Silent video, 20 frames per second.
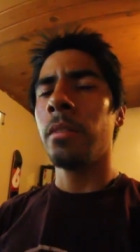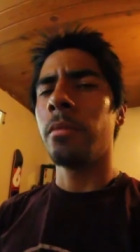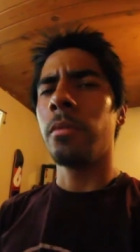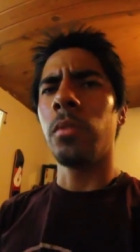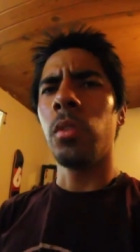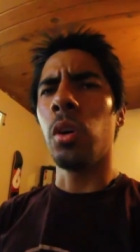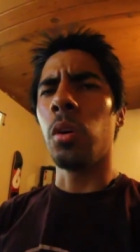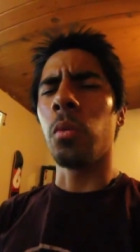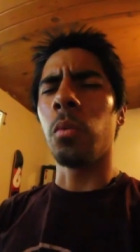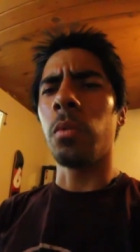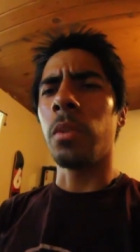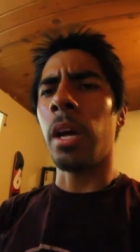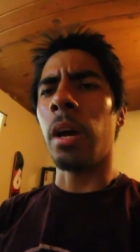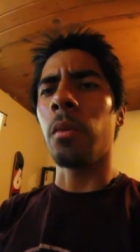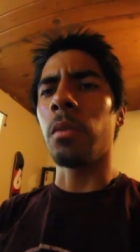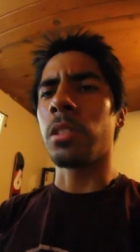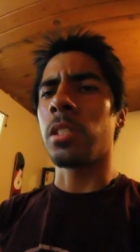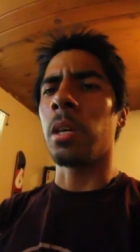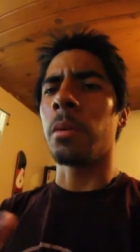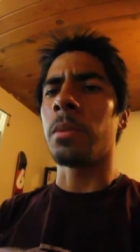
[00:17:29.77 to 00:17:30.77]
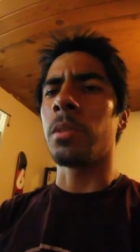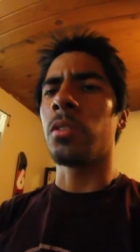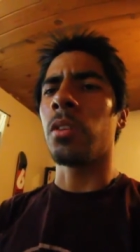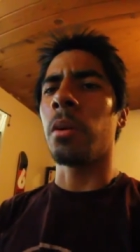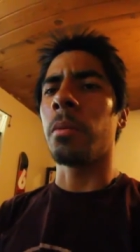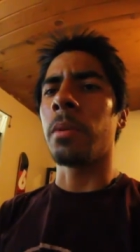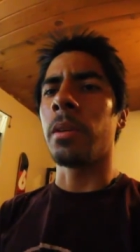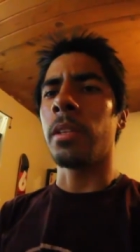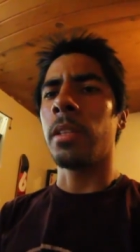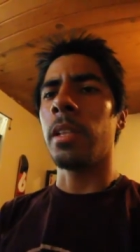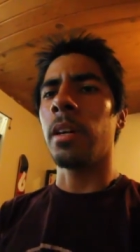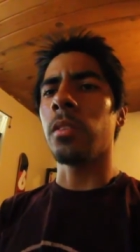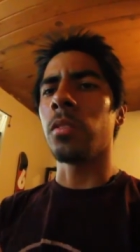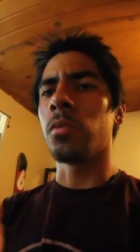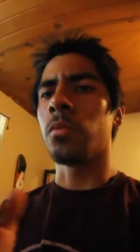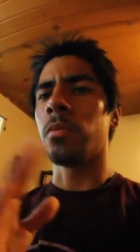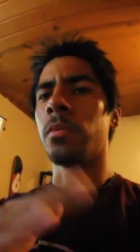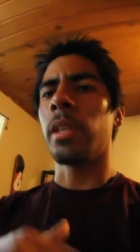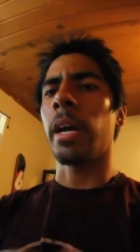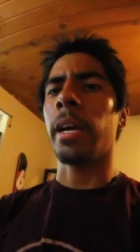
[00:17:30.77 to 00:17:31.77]
No, not wasabi strawberry.
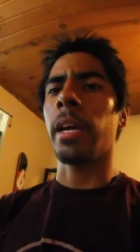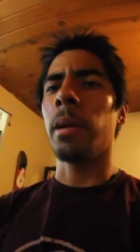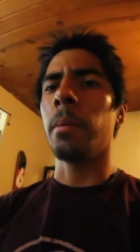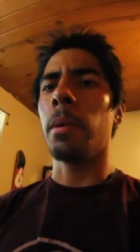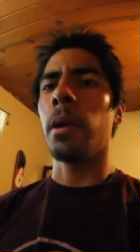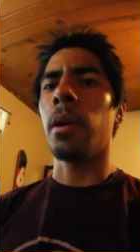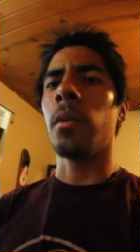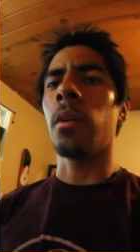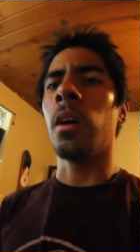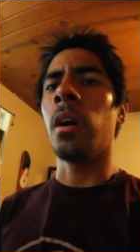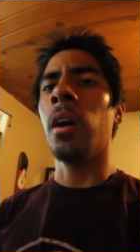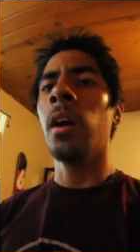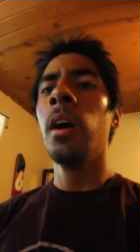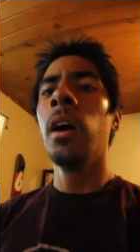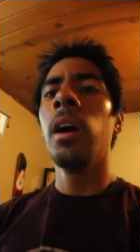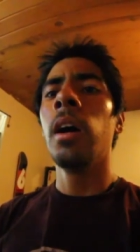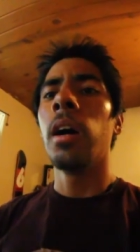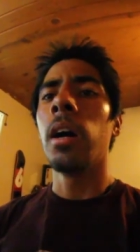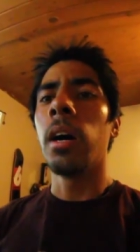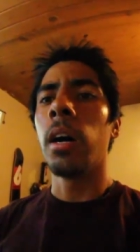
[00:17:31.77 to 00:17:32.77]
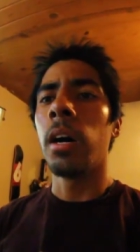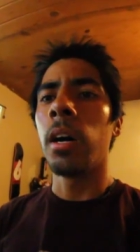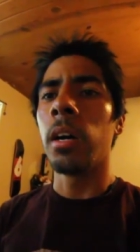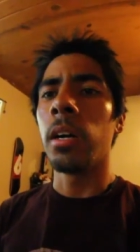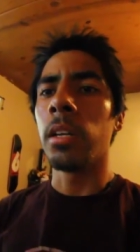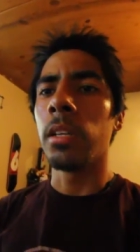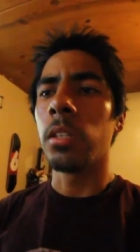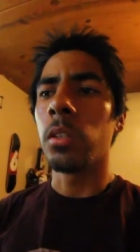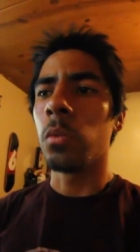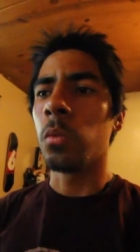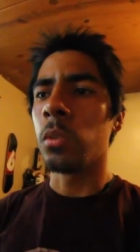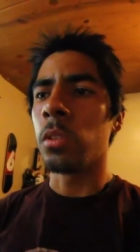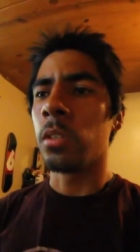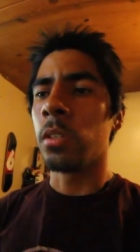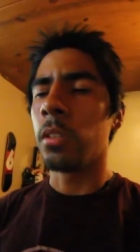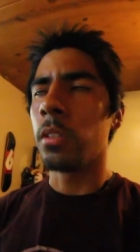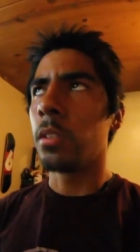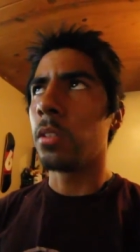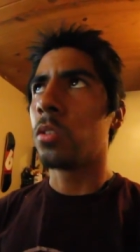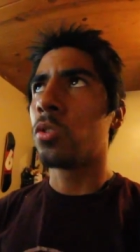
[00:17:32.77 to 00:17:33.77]
That came out
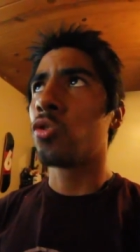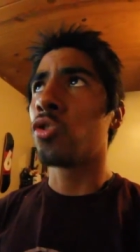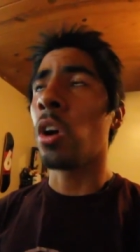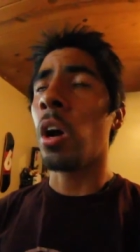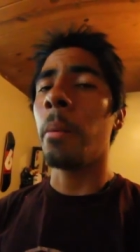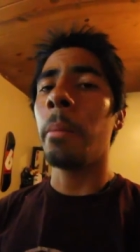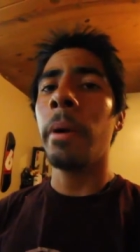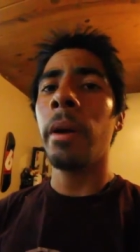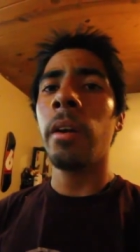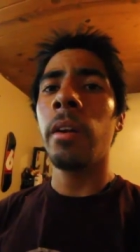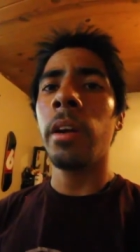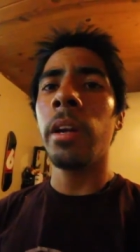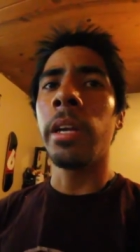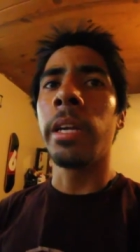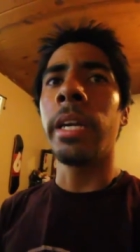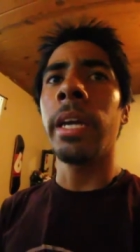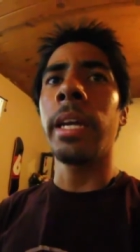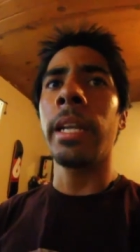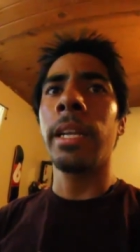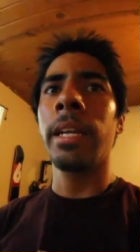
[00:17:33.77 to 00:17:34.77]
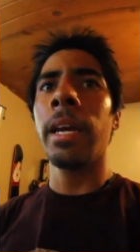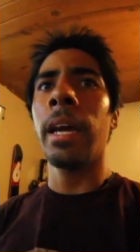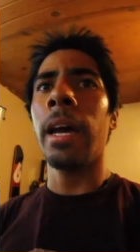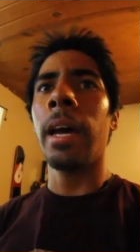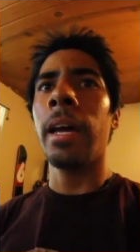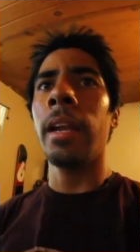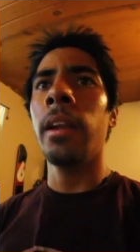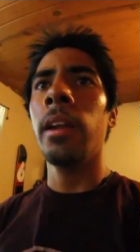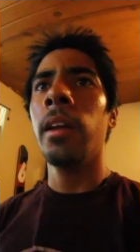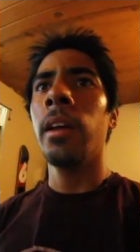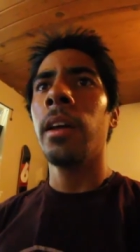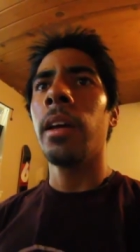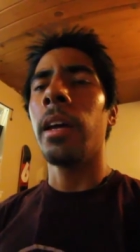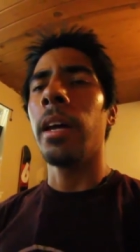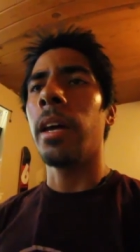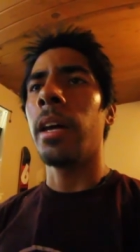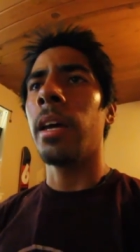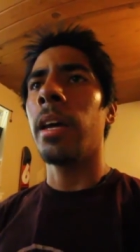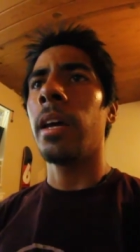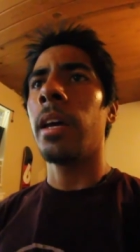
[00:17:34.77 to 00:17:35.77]
wrong. Strawberry Kit Kat
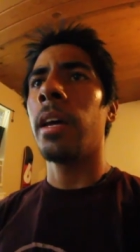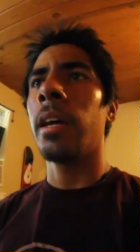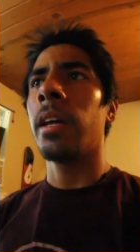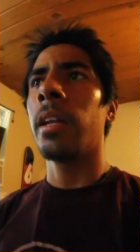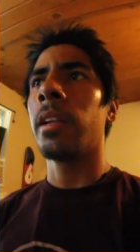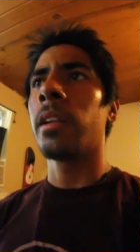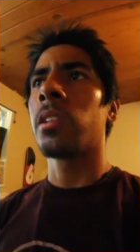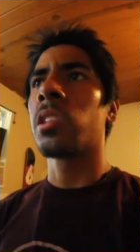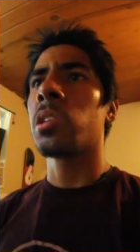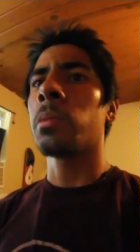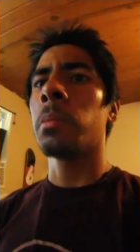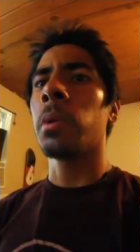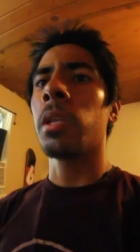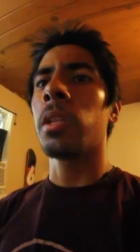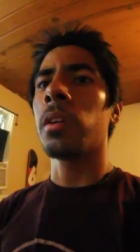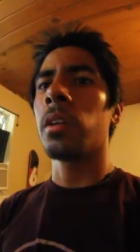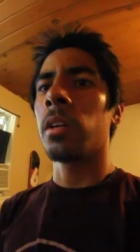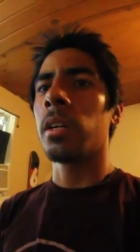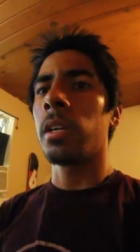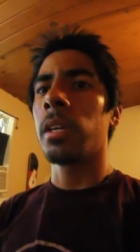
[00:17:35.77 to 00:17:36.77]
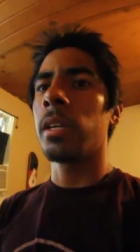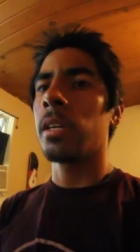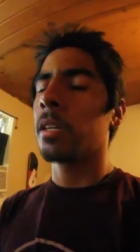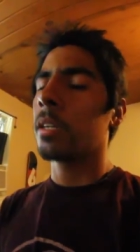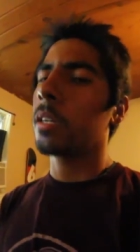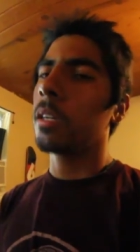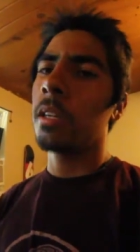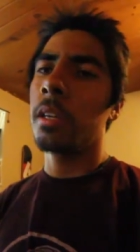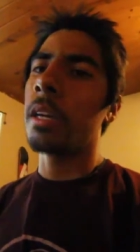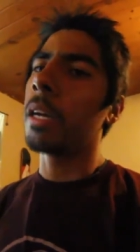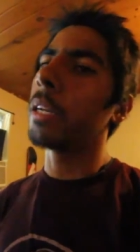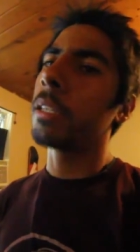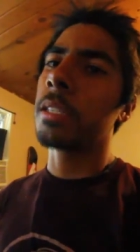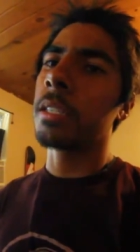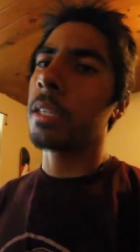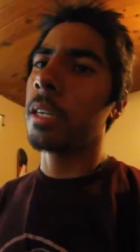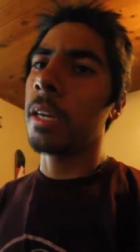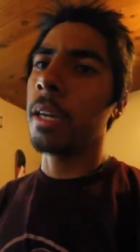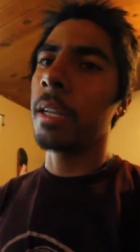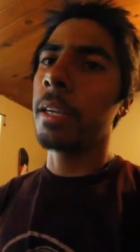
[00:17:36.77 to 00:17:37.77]
and some other
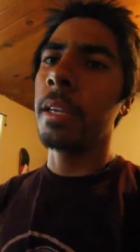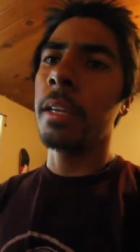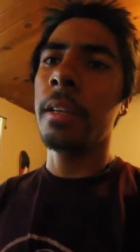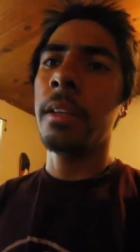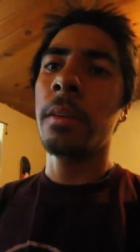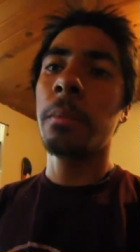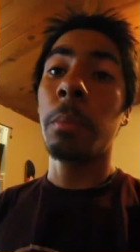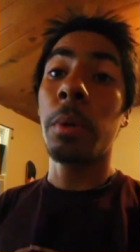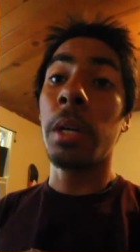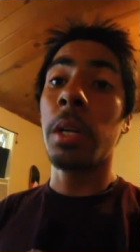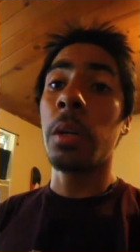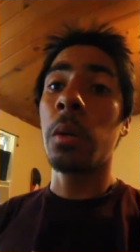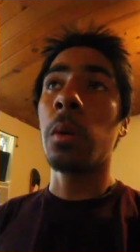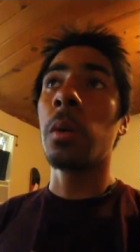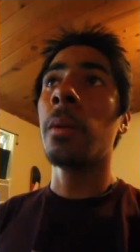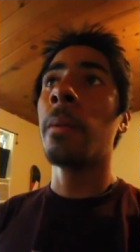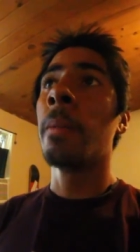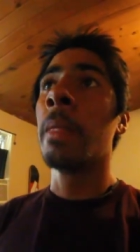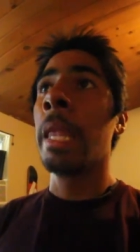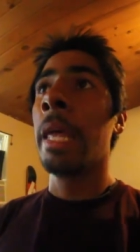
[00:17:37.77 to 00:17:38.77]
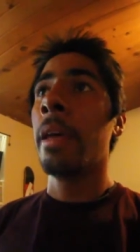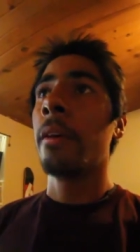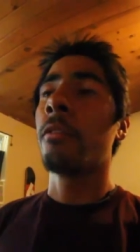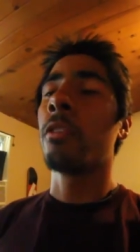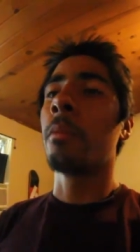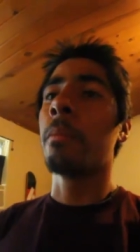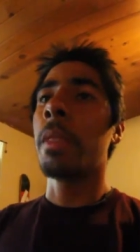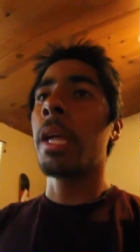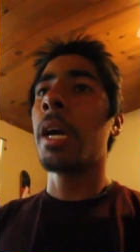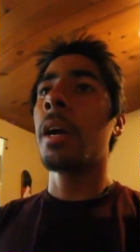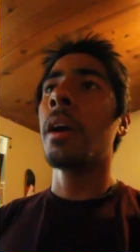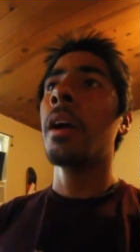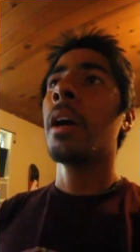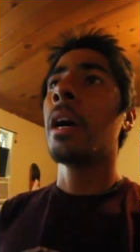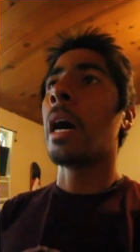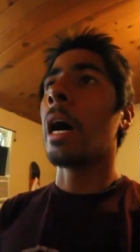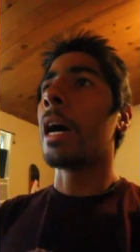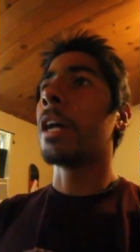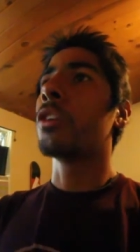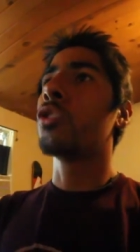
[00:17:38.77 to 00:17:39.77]
Asian candy. Pretty cool. From there,
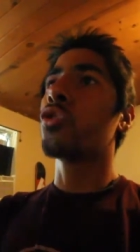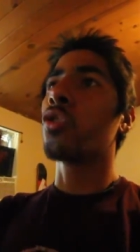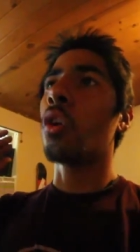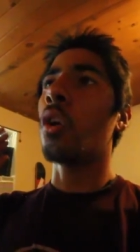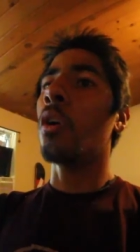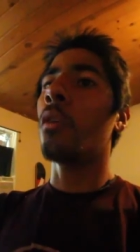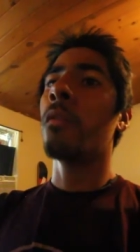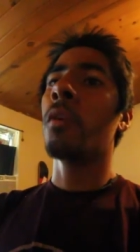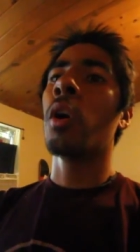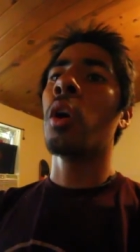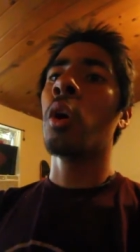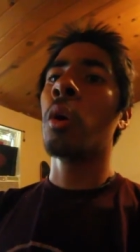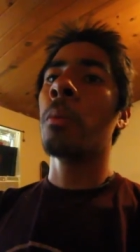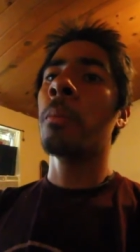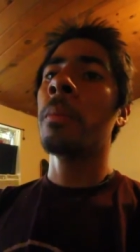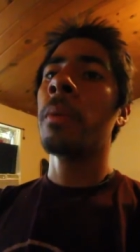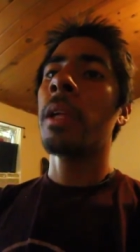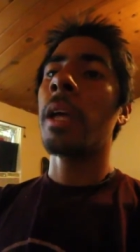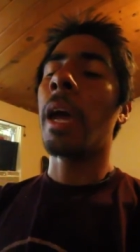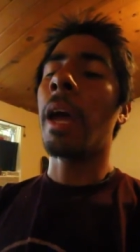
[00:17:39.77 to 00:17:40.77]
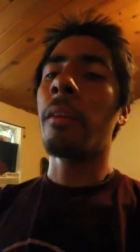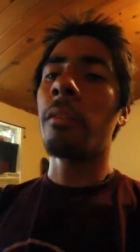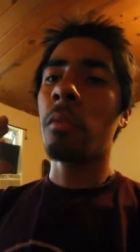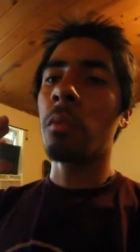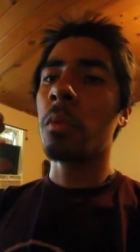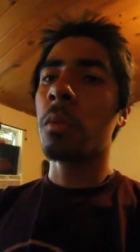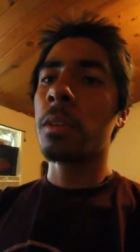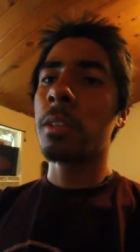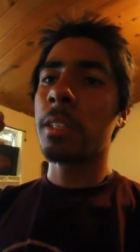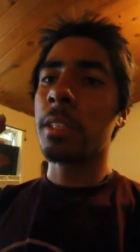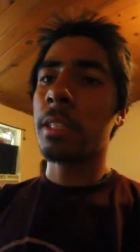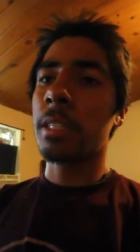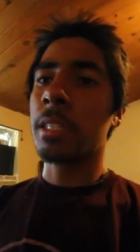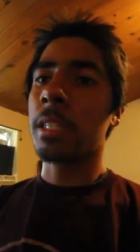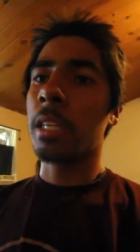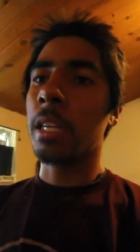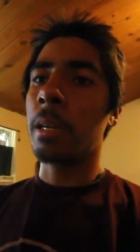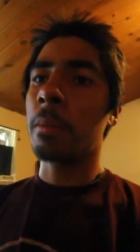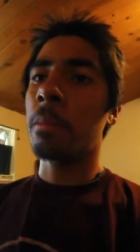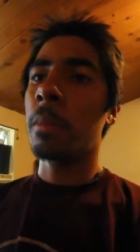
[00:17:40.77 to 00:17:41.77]
I drove home. Everyone was
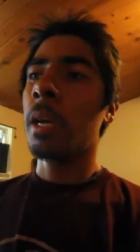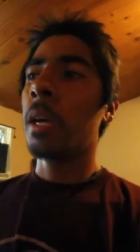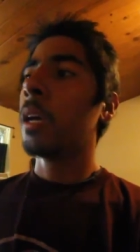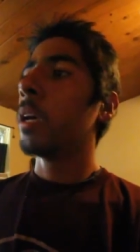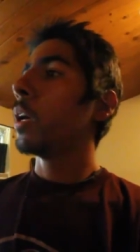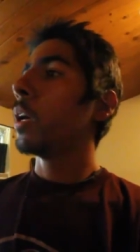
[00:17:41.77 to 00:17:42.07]
asleep.